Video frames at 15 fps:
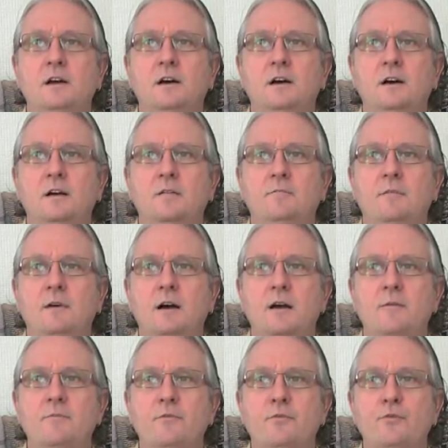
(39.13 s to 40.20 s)
Um,
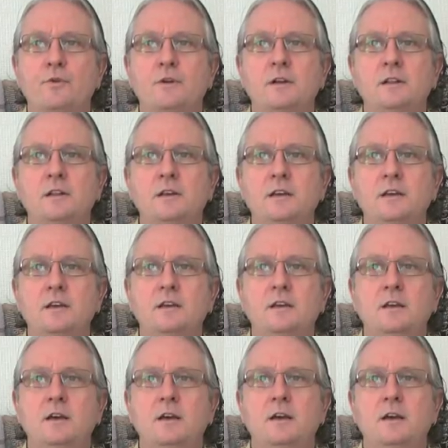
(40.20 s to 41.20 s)
I'm really